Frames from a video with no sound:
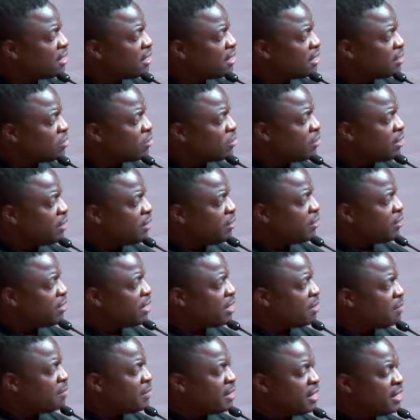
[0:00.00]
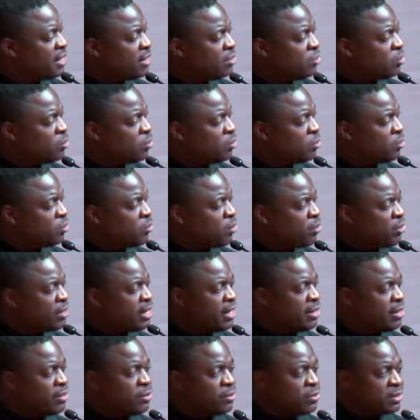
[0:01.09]
That's where you come in and do
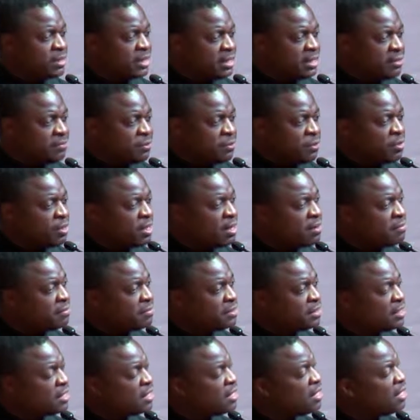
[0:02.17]
order your stage photographs.